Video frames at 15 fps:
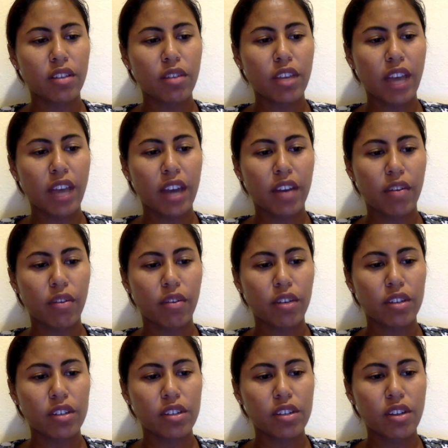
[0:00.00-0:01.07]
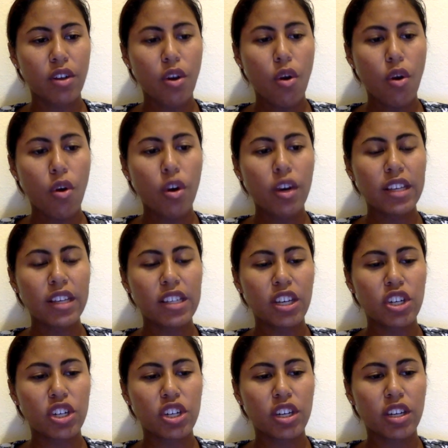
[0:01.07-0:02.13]
categories:
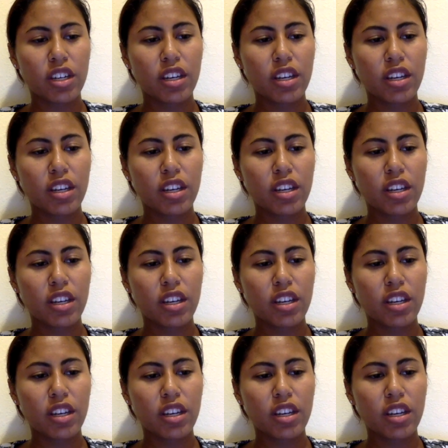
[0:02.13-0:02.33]
organization,